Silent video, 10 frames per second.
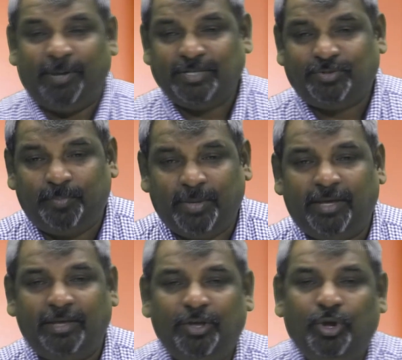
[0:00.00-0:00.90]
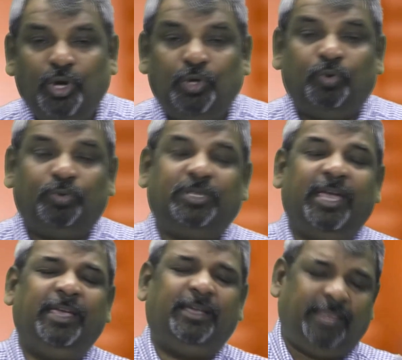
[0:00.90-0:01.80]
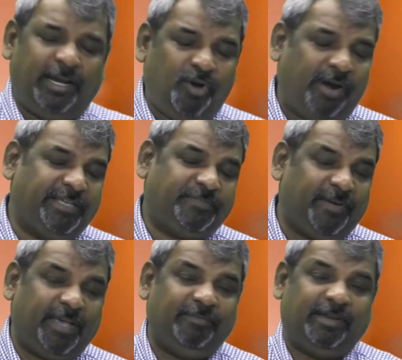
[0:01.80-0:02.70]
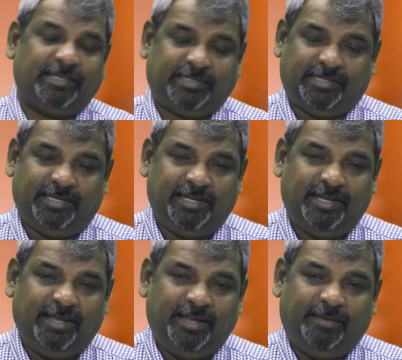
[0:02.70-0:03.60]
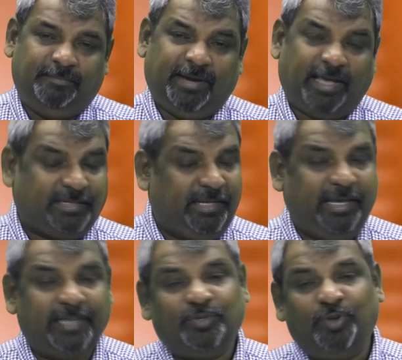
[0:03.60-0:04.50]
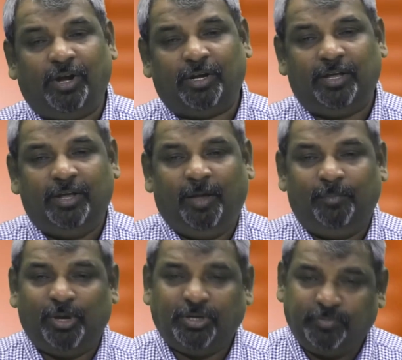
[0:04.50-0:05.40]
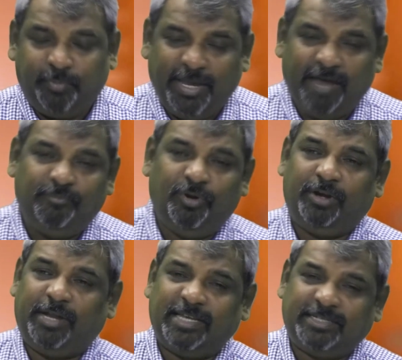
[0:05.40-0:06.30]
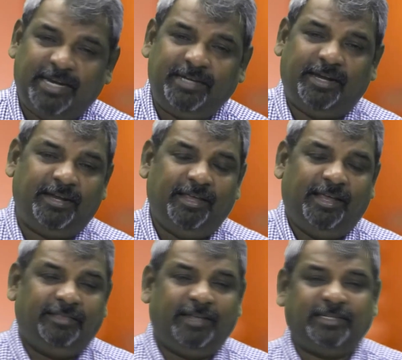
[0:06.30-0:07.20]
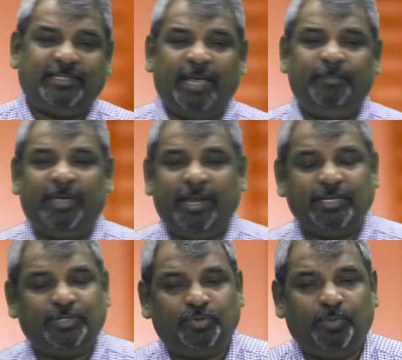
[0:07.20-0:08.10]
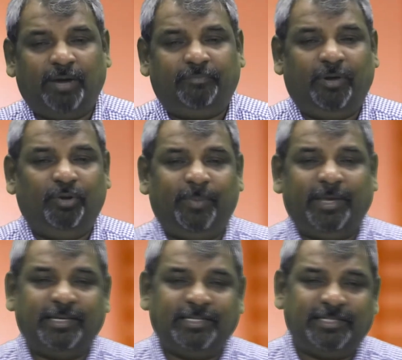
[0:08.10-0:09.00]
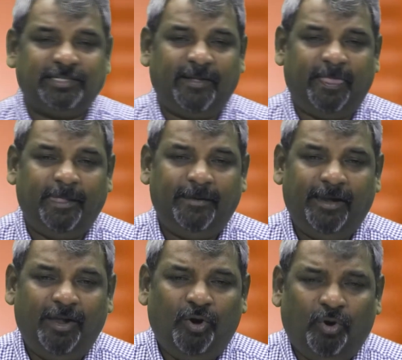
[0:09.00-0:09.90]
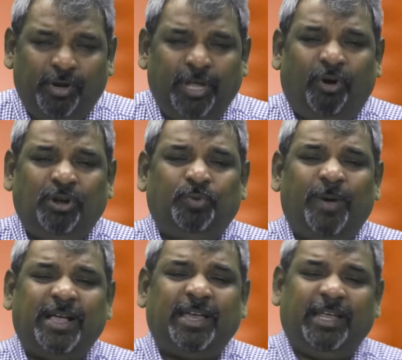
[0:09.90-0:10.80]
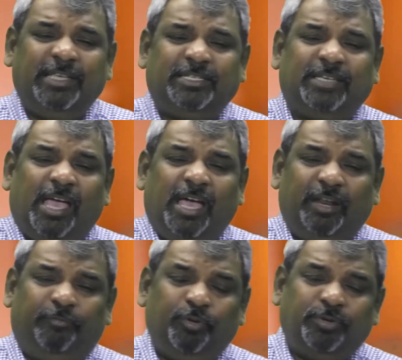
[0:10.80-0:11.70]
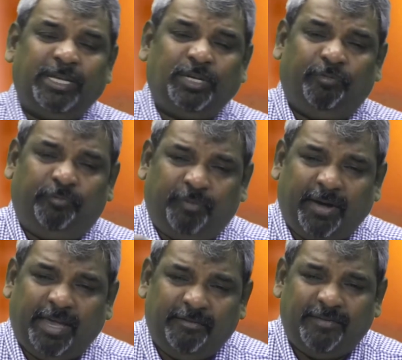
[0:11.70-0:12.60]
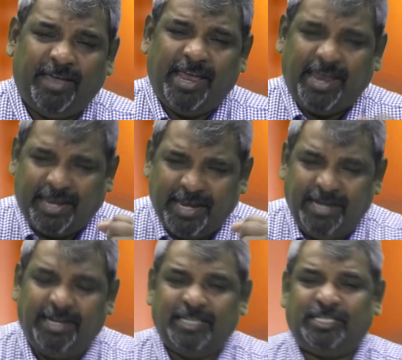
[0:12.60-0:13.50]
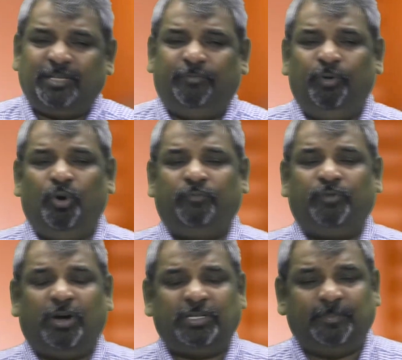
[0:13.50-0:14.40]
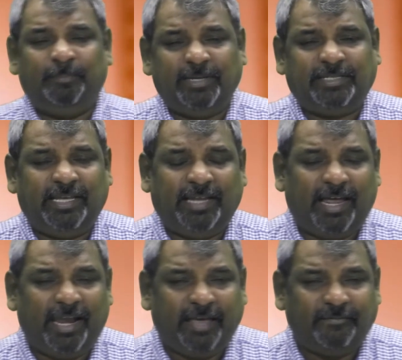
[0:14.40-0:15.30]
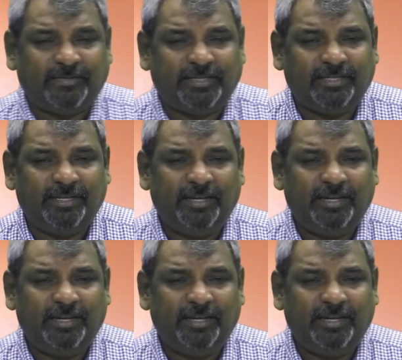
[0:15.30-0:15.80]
place to be, to think that God has forgiven us, but actually He has not, because we have not extended that same grace to our fellow beings. Holding on to a grudge, refusing to forgive, hinders the flow of God's mercy in our lives.